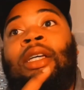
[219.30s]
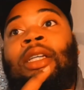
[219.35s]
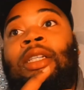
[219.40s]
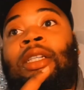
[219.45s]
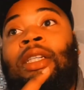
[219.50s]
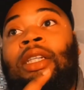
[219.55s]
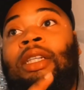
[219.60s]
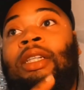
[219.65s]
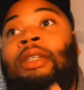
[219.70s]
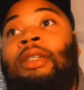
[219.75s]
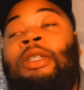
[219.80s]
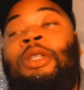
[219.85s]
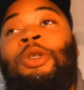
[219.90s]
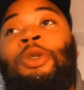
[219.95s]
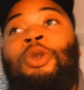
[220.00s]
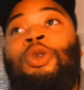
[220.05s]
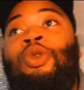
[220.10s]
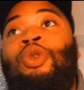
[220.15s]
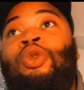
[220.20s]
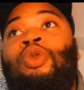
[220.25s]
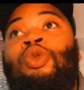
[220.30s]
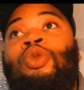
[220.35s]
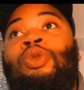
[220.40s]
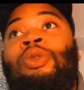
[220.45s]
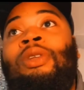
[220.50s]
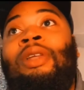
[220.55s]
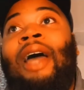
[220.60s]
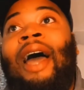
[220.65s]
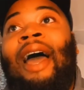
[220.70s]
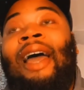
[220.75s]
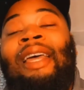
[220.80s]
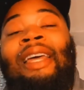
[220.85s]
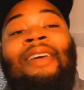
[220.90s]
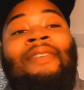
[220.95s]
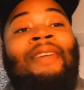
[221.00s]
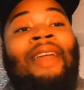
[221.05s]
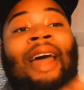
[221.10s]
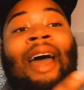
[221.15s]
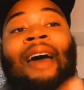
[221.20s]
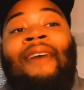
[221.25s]
to even
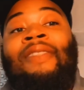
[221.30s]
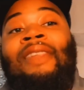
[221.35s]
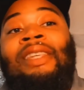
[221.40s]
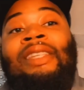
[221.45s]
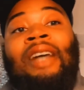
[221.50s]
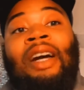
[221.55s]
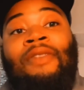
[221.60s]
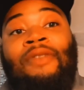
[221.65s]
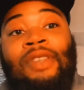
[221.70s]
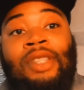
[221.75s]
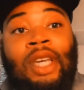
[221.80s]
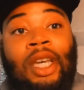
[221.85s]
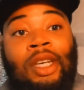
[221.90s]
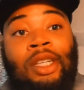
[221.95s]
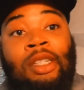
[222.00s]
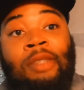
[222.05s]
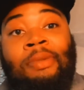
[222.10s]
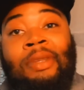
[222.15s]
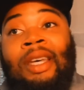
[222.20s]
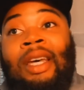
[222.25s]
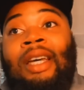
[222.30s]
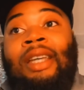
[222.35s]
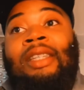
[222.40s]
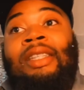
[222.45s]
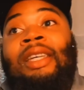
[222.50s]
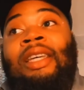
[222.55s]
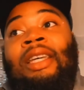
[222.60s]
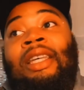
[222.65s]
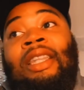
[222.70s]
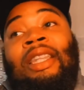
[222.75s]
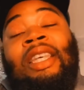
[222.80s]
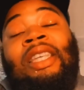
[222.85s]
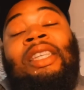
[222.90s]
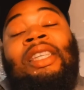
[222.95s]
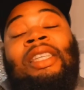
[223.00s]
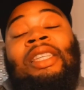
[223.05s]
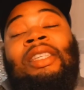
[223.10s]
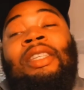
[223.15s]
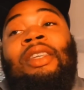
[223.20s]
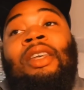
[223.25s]
have these conversations, because this
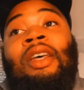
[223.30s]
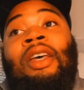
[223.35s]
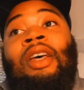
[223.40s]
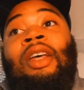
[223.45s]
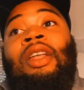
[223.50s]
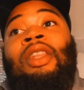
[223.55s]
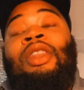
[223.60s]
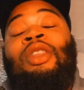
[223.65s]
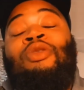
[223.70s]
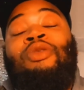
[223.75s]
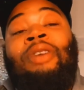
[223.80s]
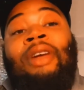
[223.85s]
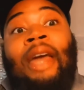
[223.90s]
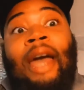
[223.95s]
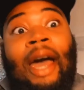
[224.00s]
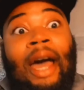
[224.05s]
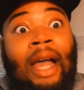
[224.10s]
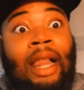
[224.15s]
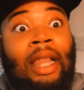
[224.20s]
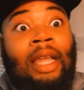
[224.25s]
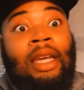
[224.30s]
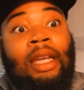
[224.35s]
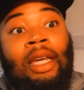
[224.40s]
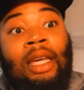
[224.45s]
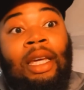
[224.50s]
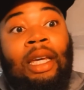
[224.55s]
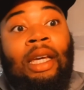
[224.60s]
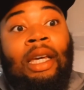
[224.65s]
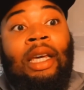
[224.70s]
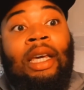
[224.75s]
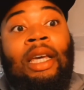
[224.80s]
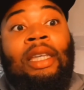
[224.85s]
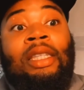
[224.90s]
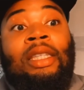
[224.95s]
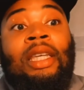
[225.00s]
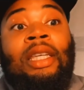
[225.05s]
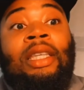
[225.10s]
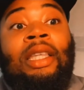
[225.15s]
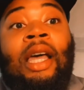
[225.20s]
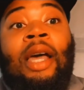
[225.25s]
is the reality. It's
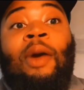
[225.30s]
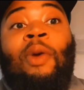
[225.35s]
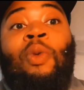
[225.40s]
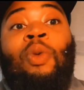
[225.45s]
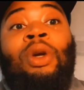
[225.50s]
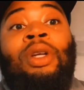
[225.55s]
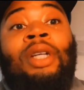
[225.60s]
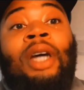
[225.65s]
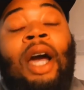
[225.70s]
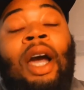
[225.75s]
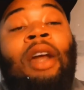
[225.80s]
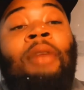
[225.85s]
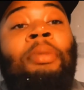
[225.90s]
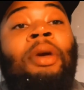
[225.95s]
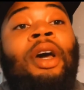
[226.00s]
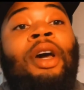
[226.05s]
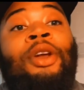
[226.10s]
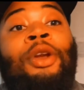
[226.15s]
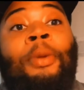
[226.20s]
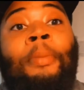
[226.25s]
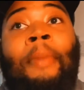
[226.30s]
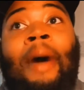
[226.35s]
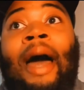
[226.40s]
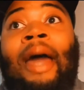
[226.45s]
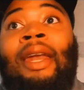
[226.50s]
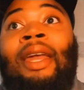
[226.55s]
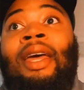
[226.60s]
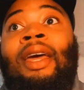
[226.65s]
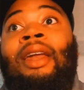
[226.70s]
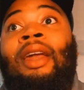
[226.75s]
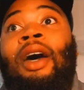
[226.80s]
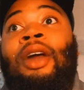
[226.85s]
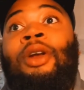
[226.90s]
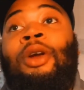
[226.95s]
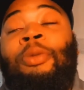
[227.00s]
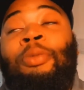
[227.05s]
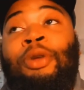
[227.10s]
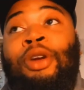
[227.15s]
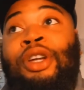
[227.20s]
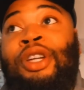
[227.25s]
just like, we're tired of being undermined and
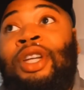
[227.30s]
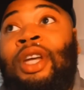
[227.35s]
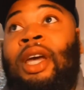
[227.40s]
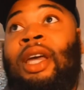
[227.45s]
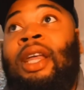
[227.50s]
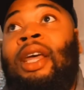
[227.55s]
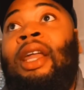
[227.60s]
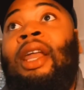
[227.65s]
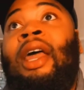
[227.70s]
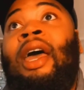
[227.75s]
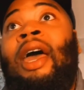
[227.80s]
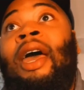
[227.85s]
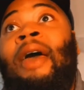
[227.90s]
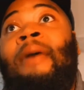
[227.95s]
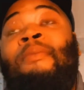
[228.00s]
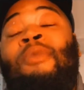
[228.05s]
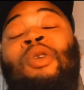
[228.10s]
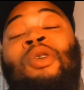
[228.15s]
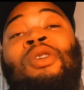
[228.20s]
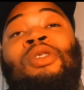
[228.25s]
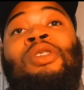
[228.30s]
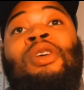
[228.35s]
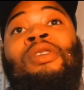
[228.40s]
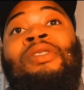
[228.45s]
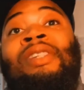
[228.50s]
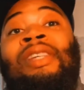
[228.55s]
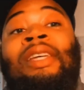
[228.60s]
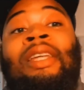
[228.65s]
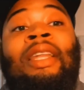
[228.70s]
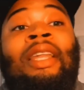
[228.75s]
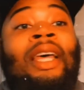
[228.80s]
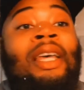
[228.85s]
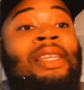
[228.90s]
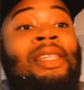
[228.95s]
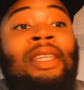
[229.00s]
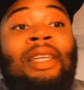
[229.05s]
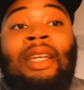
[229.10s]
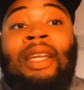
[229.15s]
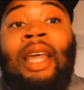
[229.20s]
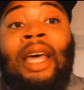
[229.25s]
underappreciated, and more so seen less
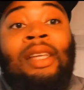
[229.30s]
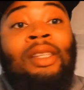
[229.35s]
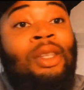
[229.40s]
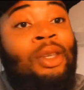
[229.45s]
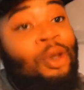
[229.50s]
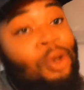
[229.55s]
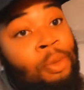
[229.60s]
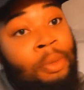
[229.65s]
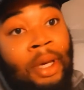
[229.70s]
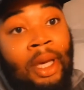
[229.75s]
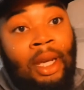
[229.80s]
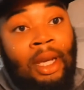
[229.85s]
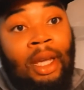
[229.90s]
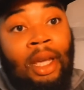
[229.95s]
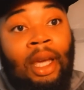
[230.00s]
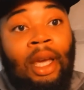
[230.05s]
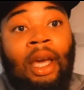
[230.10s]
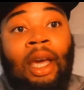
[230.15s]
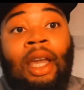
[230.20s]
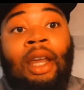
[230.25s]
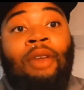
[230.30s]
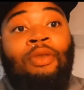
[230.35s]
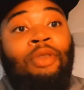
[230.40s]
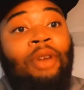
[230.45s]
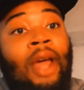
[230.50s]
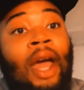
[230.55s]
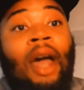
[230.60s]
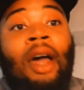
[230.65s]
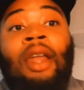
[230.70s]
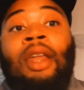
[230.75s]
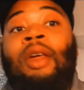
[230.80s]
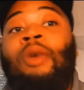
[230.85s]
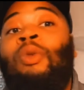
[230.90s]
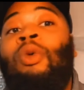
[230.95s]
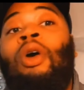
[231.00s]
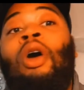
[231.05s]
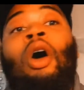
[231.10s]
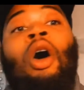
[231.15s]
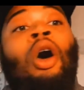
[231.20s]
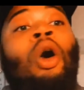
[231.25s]
than as human. And in reality, we're
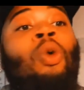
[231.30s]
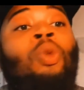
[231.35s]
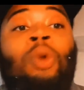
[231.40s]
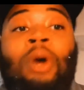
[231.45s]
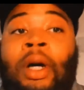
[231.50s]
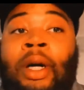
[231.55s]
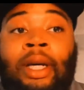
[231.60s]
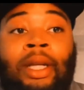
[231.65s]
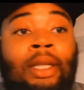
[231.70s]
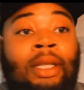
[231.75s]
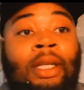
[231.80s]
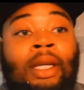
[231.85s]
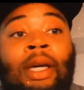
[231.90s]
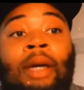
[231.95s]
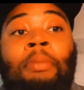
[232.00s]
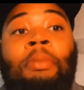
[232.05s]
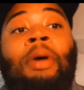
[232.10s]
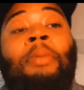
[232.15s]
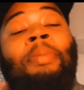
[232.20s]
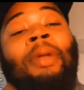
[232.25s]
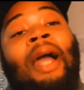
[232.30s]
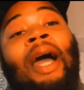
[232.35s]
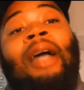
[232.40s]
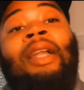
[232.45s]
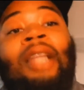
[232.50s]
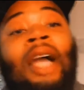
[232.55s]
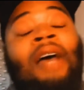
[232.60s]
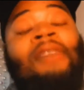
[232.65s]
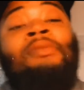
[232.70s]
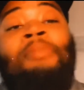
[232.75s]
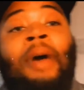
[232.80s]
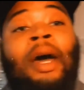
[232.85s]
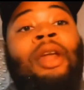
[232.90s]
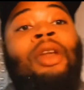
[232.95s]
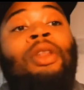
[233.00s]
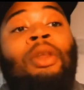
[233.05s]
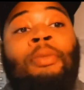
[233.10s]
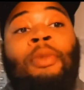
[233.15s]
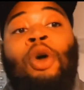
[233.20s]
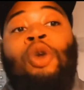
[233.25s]
all one. But Black Lives Matter the
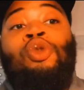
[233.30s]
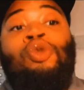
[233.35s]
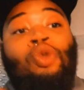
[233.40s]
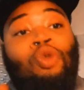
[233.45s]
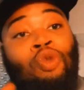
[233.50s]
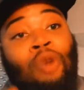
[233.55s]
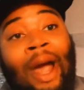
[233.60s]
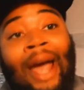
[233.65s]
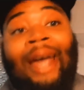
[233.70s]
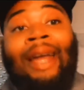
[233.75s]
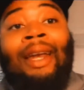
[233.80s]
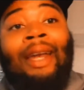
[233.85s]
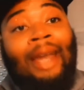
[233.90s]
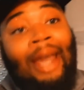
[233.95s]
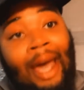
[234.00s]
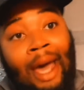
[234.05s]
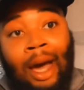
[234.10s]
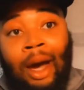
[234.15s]
most right now. So